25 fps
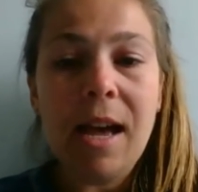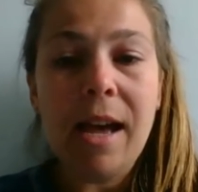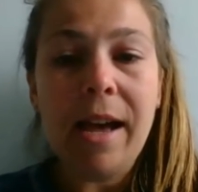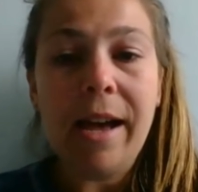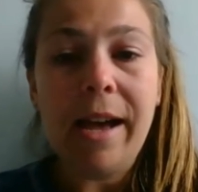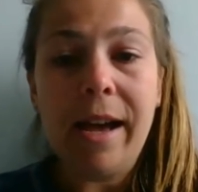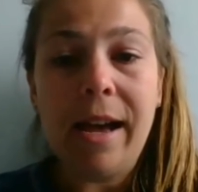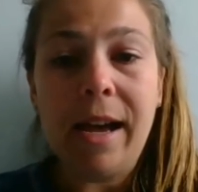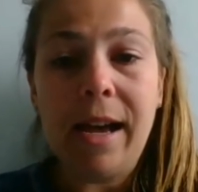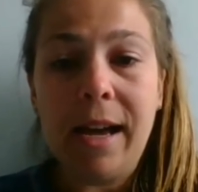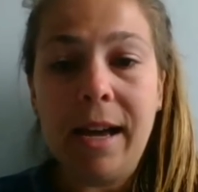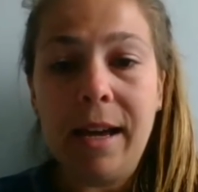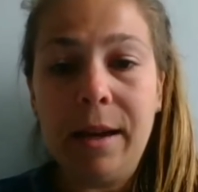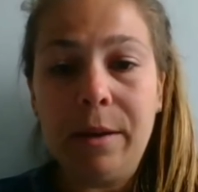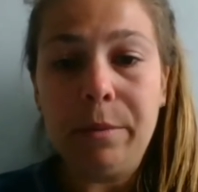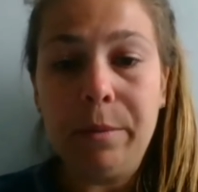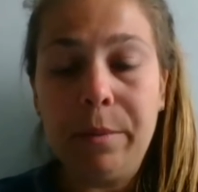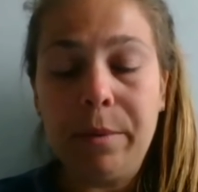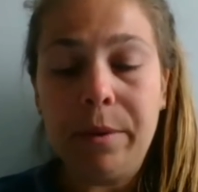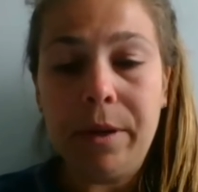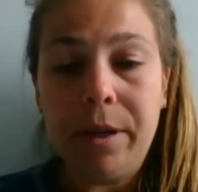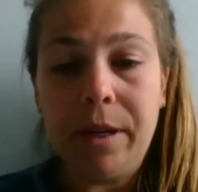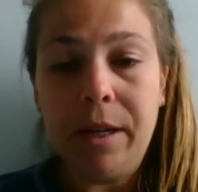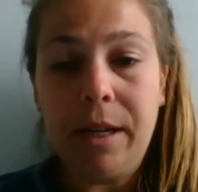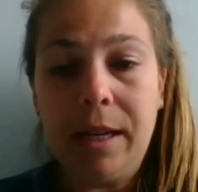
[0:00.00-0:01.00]
I
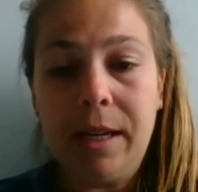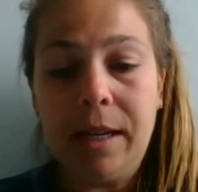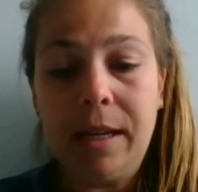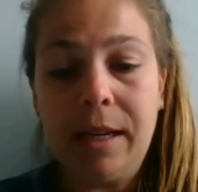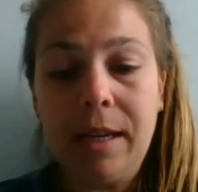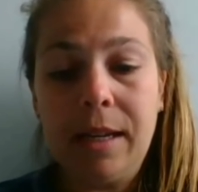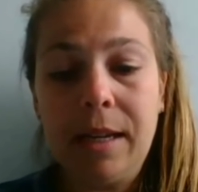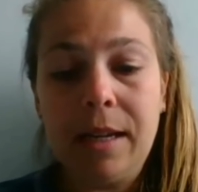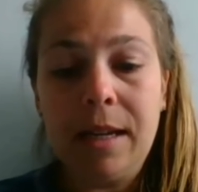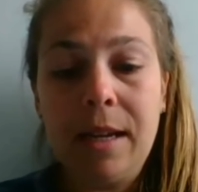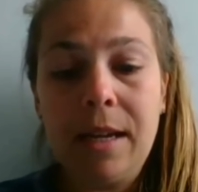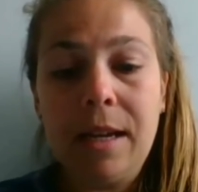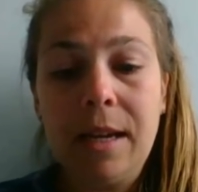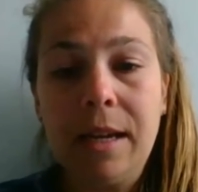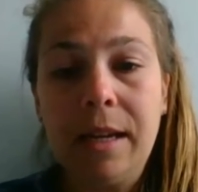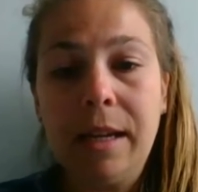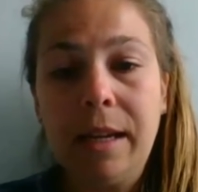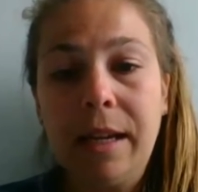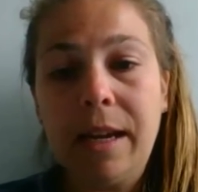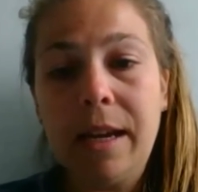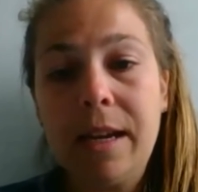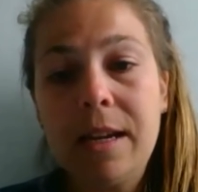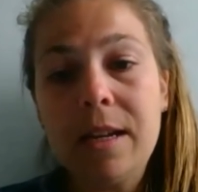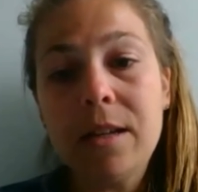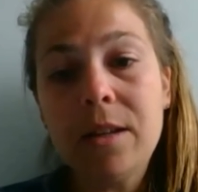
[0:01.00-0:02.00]
would
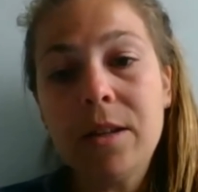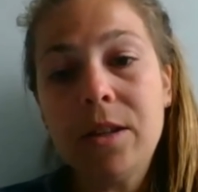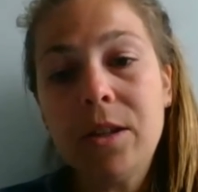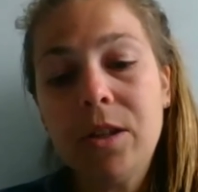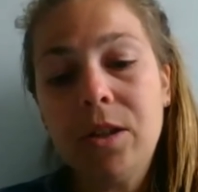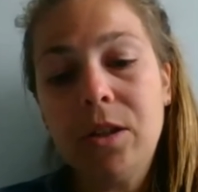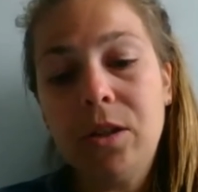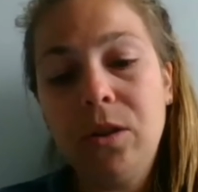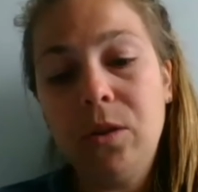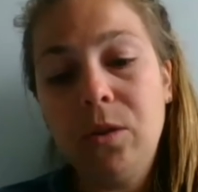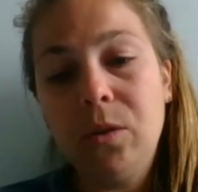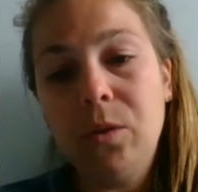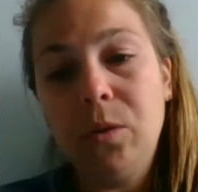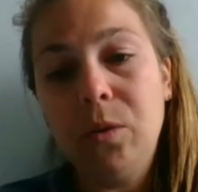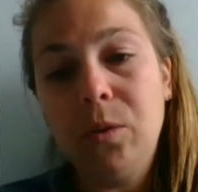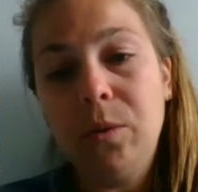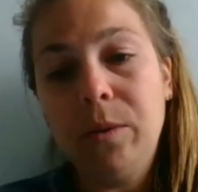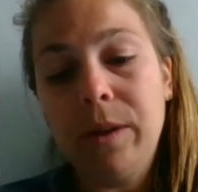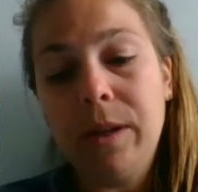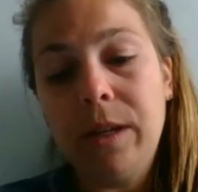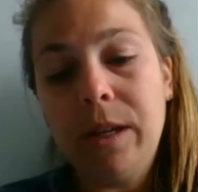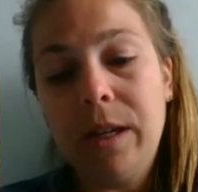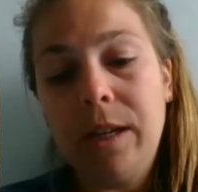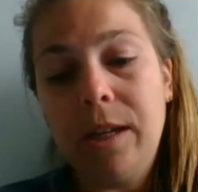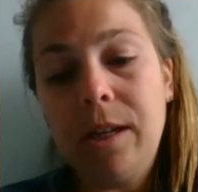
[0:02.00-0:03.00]
get to
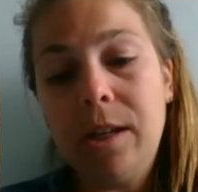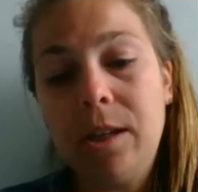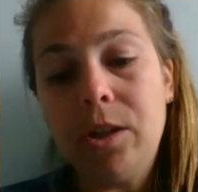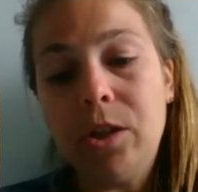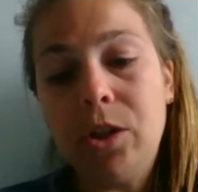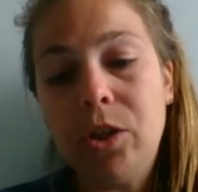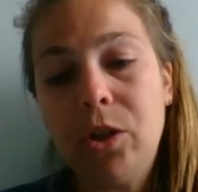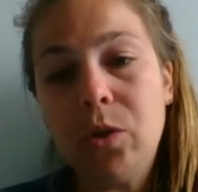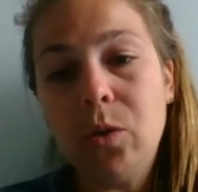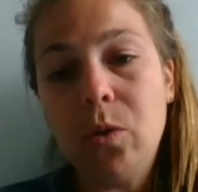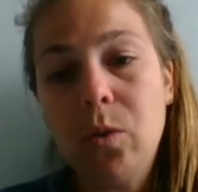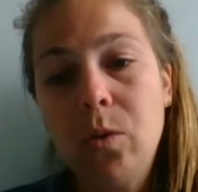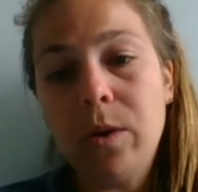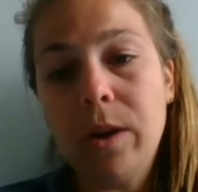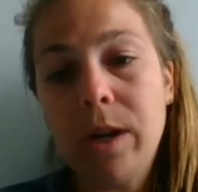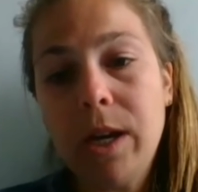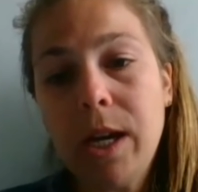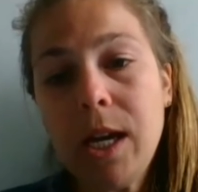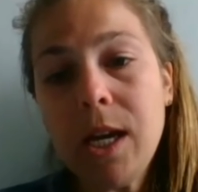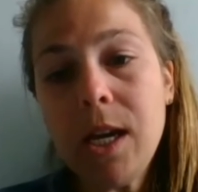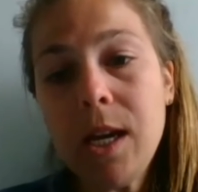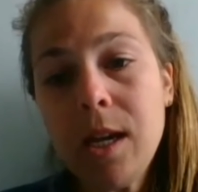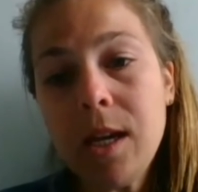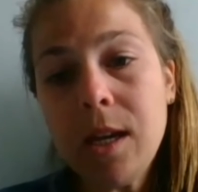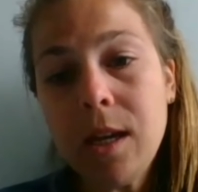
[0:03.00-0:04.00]
enjoy